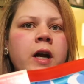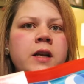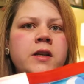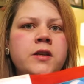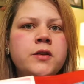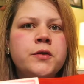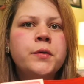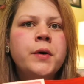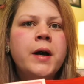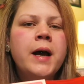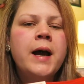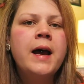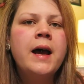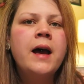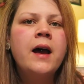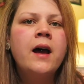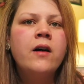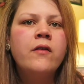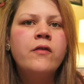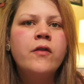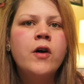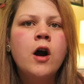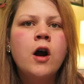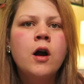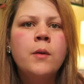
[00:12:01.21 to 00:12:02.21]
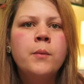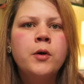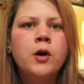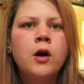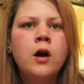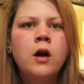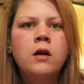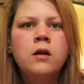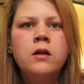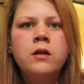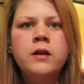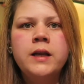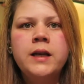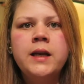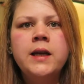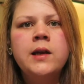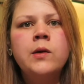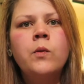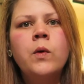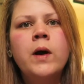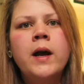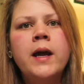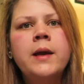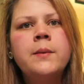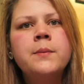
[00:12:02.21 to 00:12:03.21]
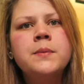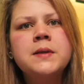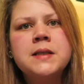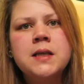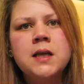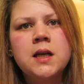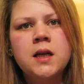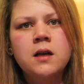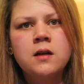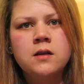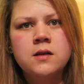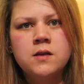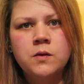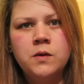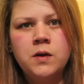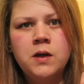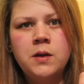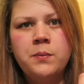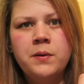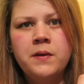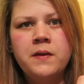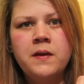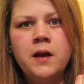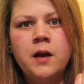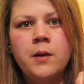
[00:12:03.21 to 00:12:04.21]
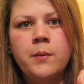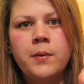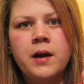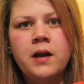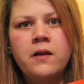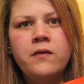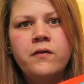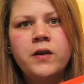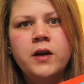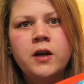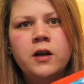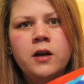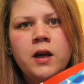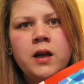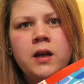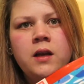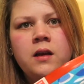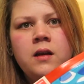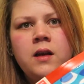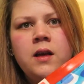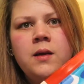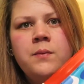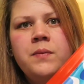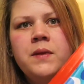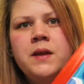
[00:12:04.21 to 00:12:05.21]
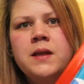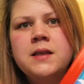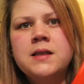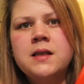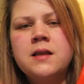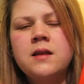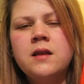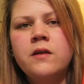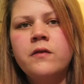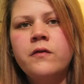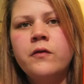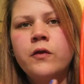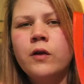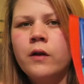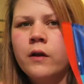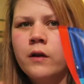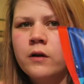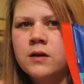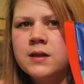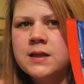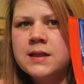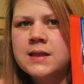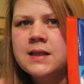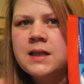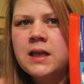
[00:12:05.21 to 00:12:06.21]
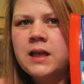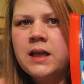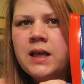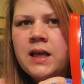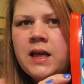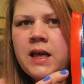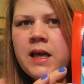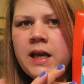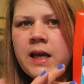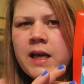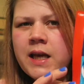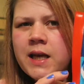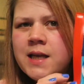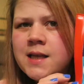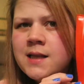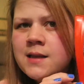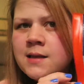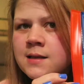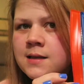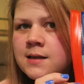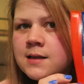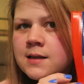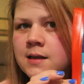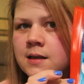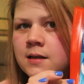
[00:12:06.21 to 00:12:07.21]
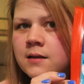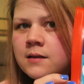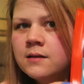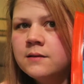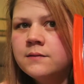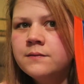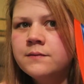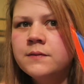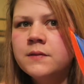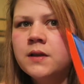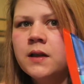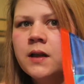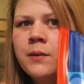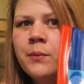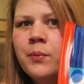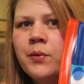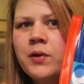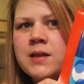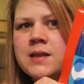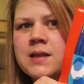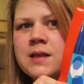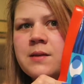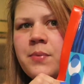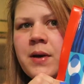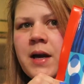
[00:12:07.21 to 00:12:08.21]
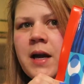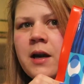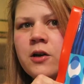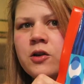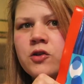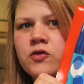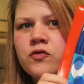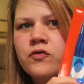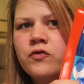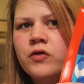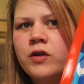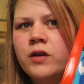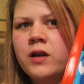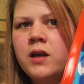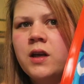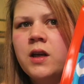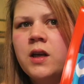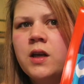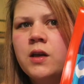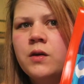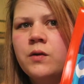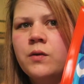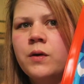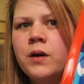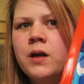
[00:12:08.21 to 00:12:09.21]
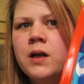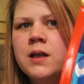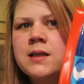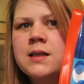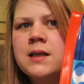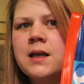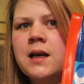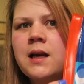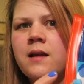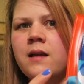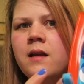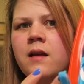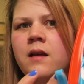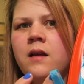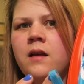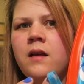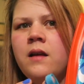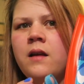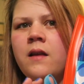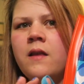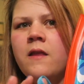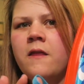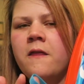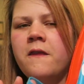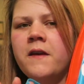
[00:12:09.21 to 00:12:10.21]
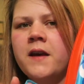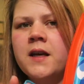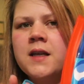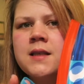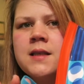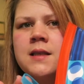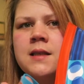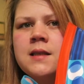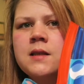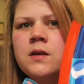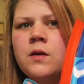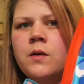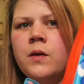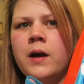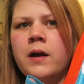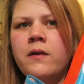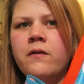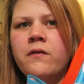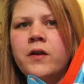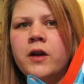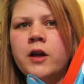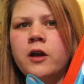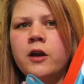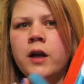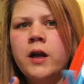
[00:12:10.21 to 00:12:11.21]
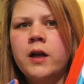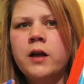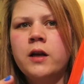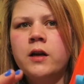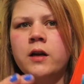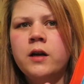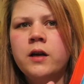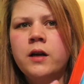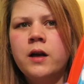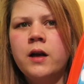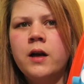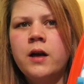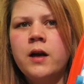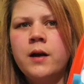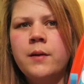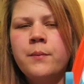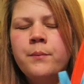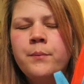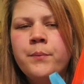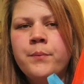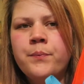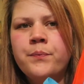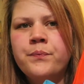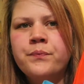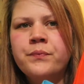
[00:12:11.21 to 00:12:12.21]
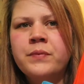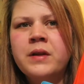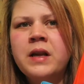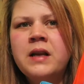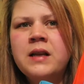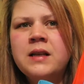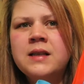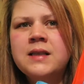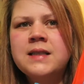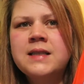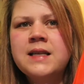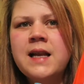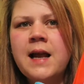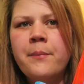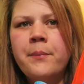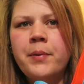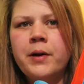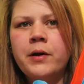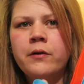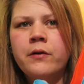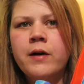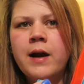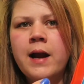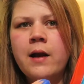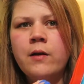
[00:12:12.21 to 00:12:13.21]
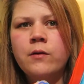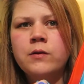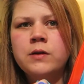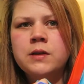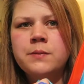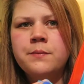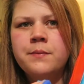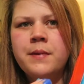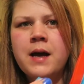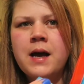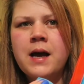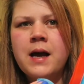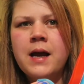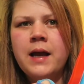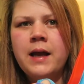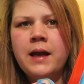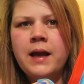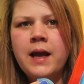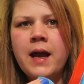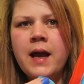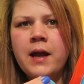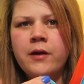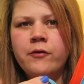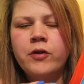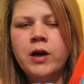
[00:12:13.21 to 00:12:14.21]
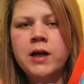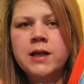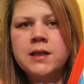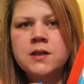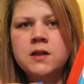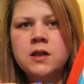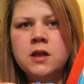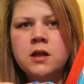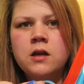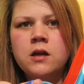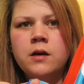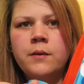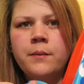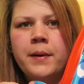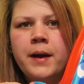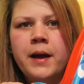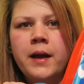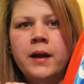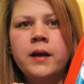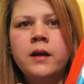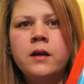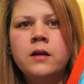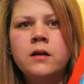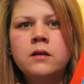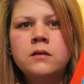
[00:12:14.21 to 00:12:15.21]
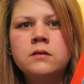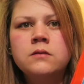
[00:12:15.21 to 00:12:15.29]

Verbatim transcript: I do have Armor All cleaning wipes that I also keep in there but I figured I could keep these in there for little sticky hands and plus the pattern's really cute and it's got this so I figured I could um, snap it around my headrest on my